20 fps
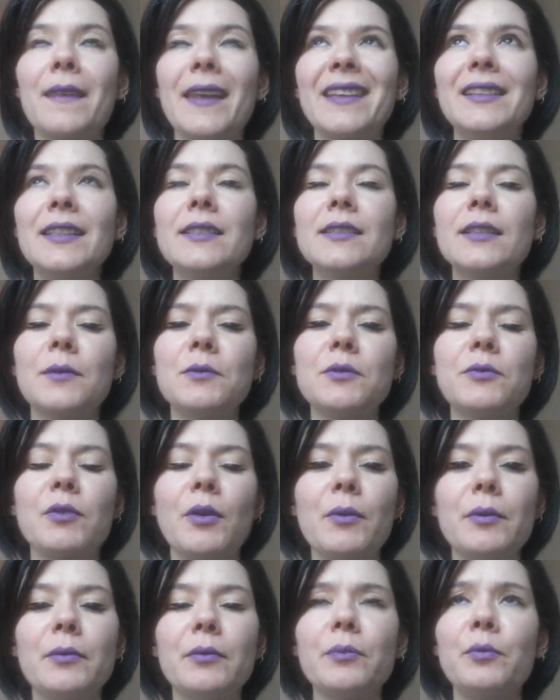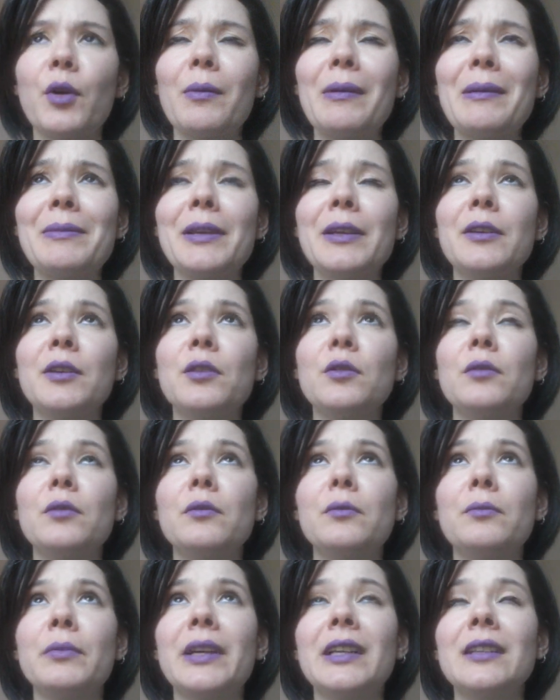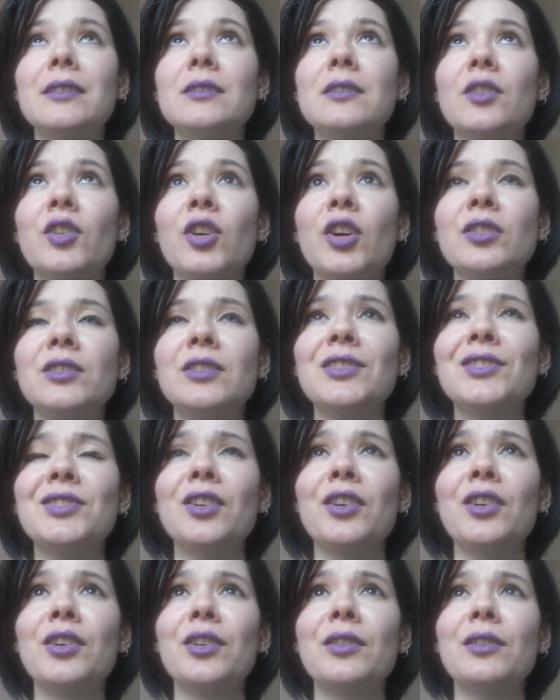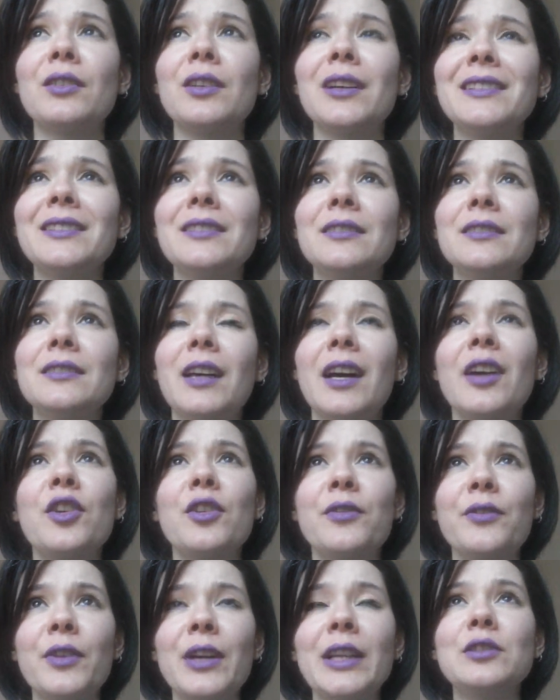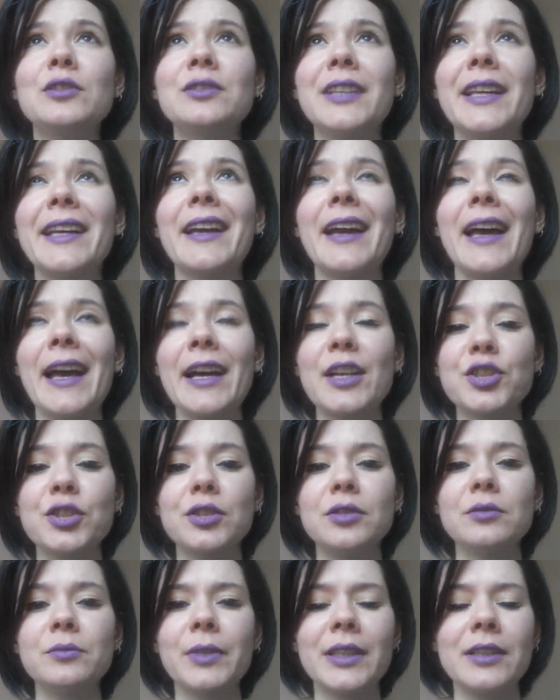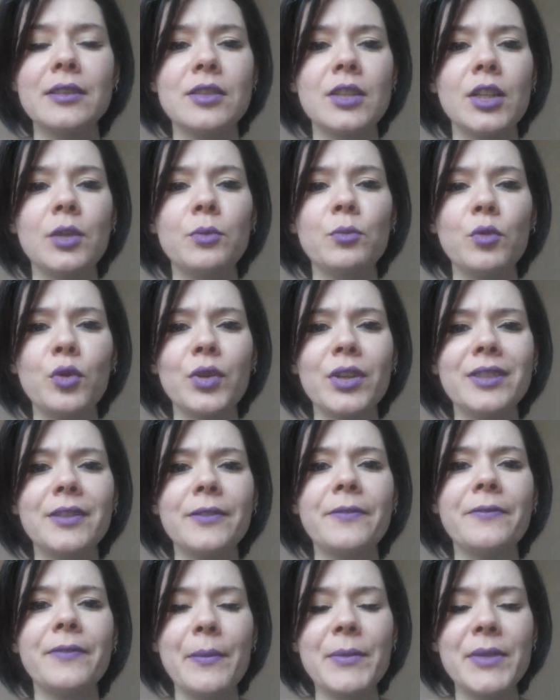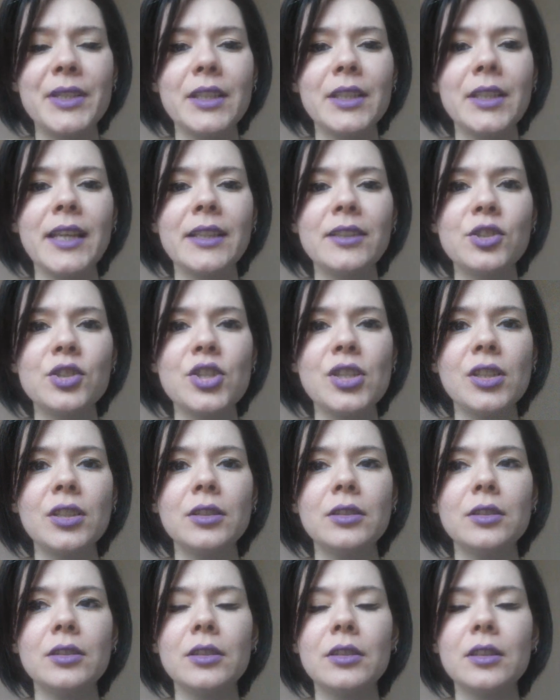this comes from probably because artists are afraid to take action because they're more in the feminine energy.